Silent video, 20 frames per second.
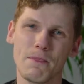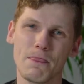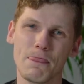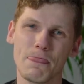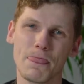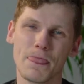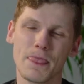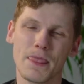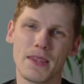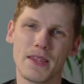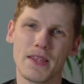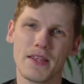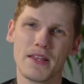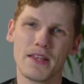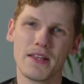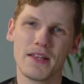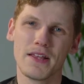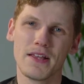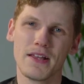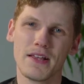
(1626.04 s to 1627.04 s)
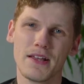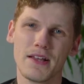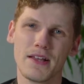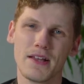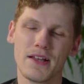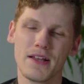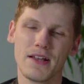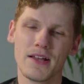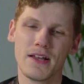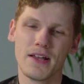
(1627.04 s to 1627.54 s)

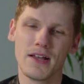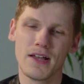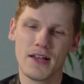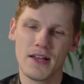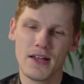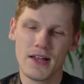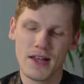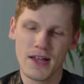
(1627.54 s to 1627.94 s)
Nobody speaks.